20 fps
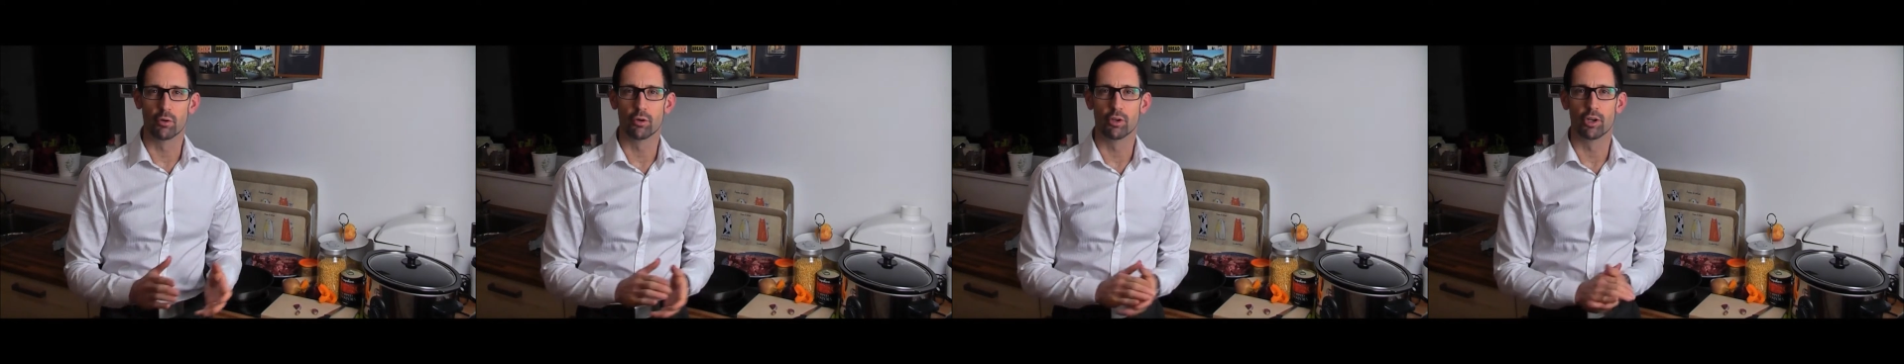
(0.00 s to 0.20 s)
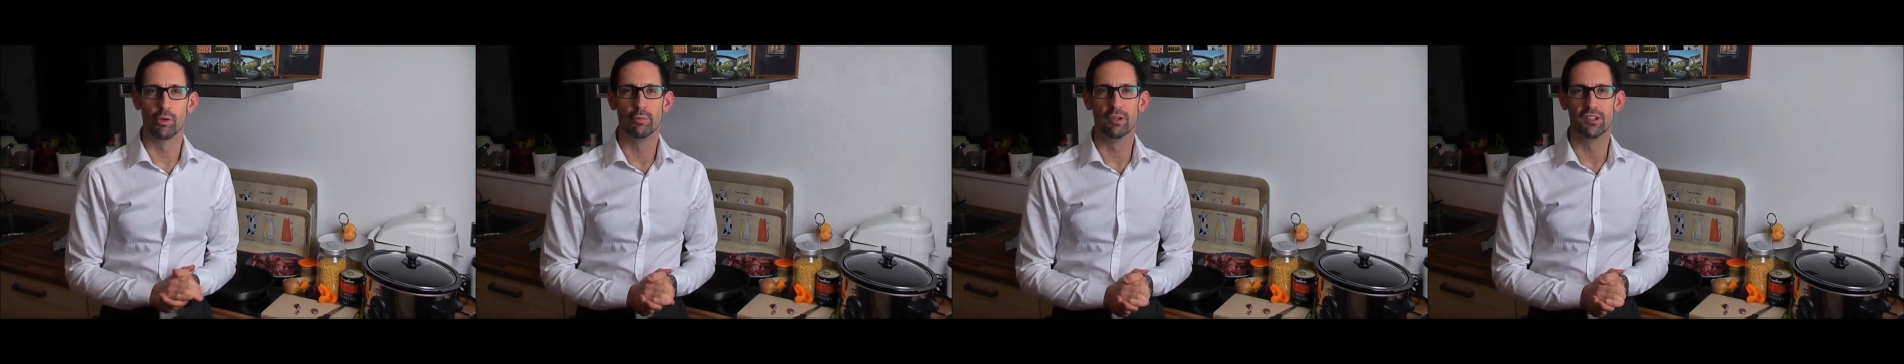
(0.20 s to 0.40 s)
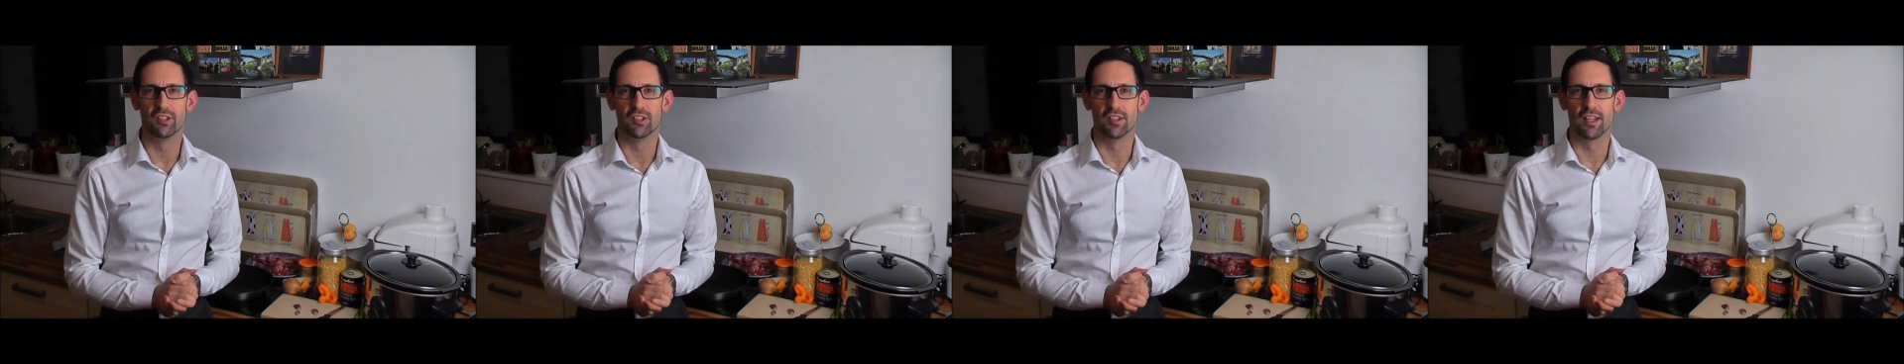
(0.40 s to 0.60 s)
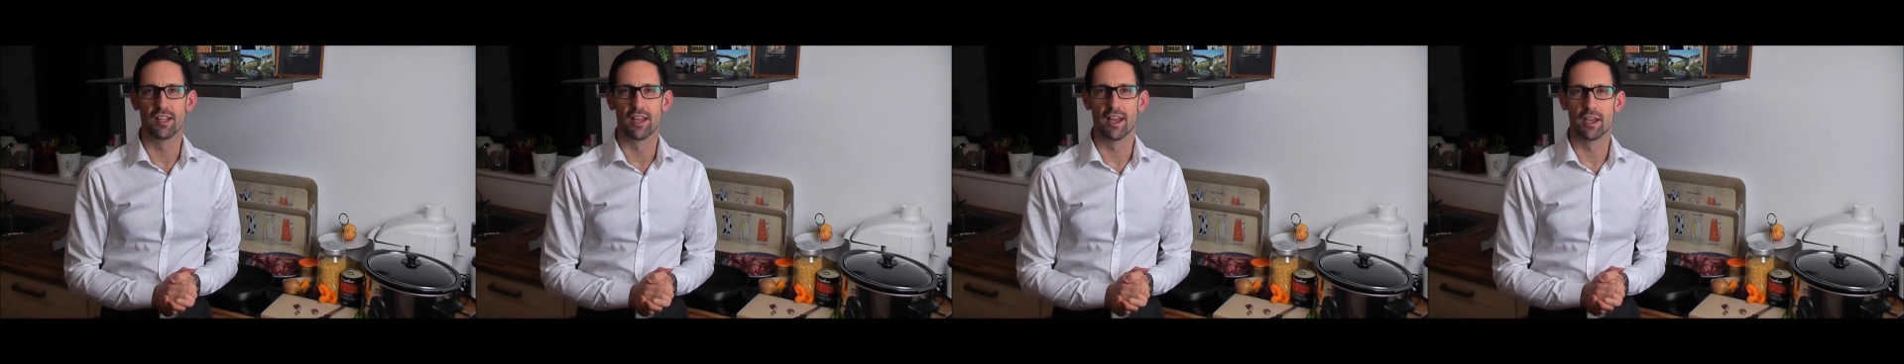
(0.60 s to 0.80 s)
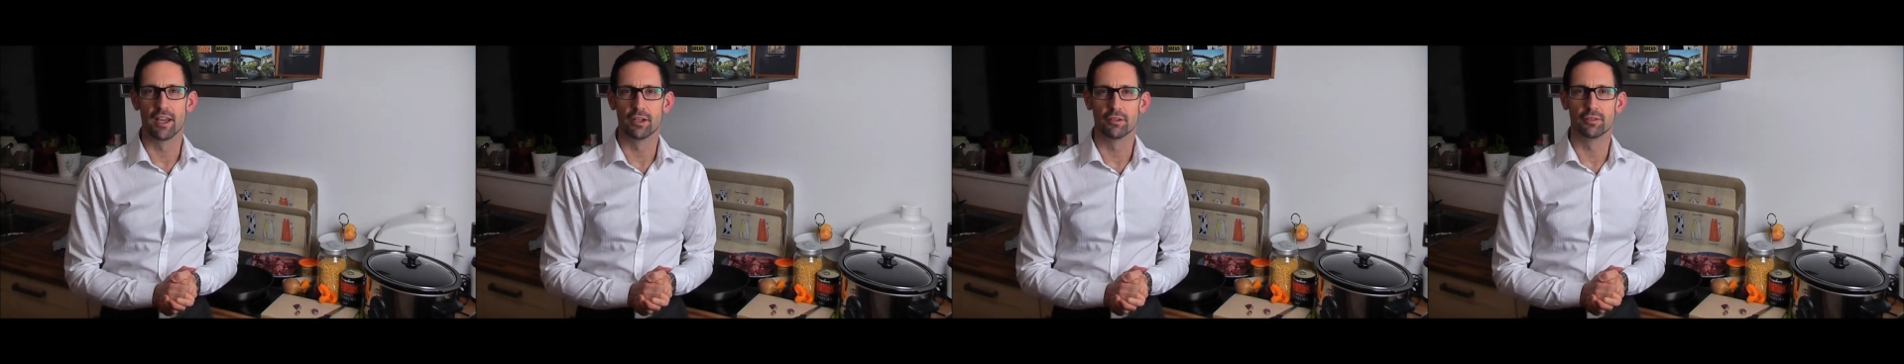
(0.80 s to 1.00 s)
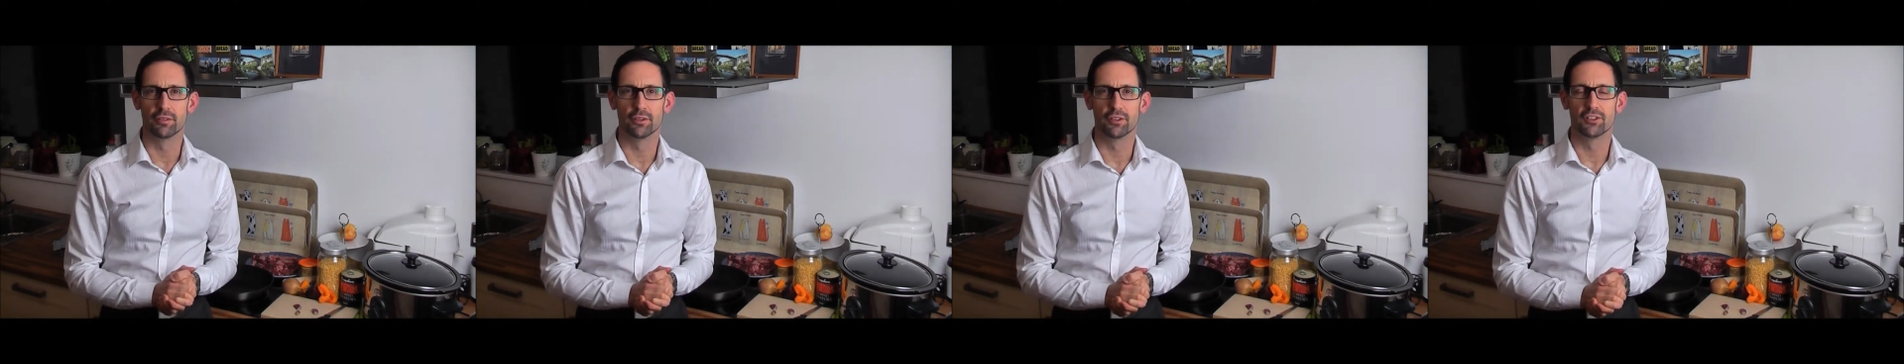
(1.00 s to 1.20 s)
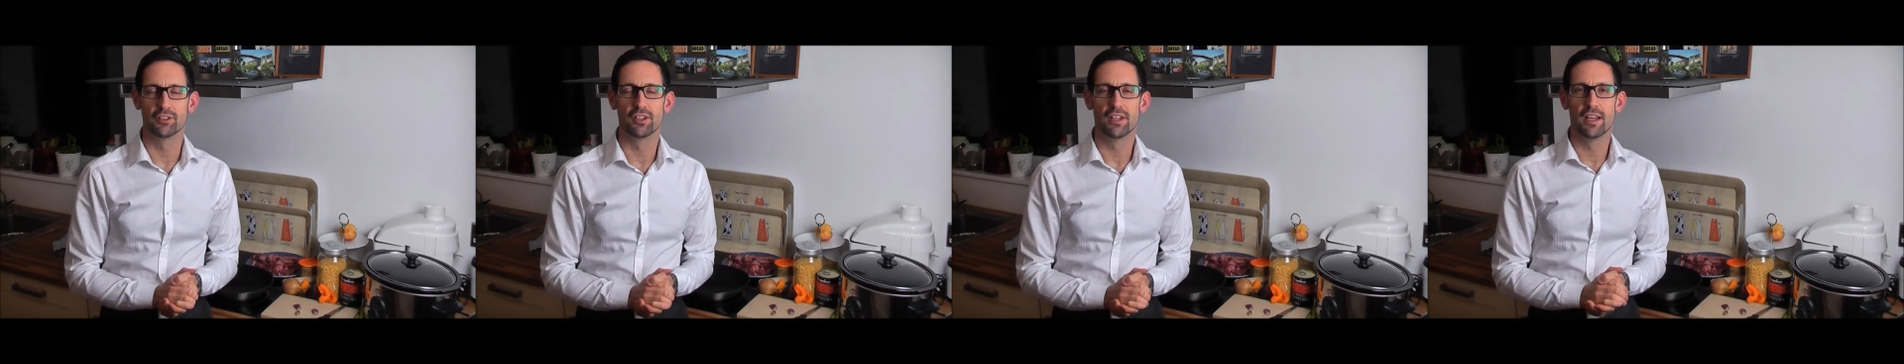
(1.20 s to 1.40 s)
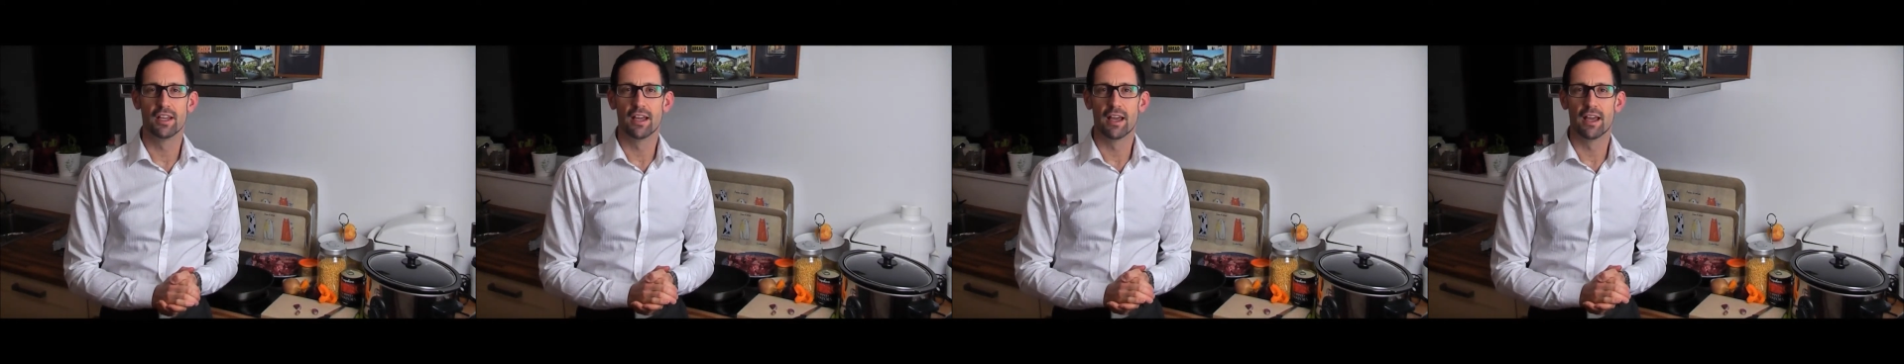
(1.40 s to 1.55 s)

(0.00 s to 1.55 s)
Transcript: we've got a busy day ahead of us,